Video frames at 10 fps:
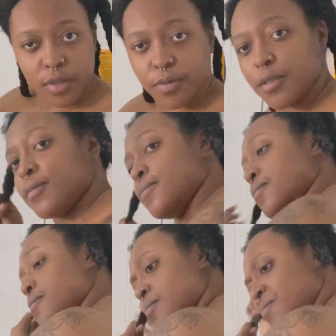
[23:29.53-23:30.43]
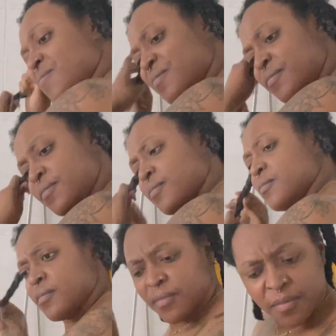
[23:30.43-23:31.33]
over the caps
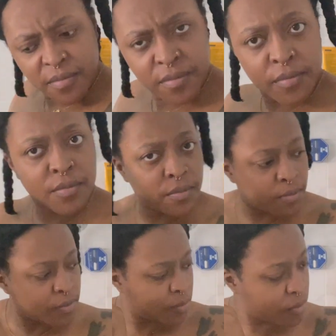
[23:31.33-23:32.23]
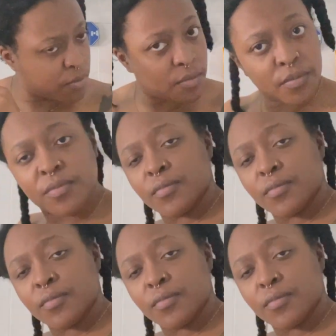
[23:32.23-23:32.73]
just to add some more heat,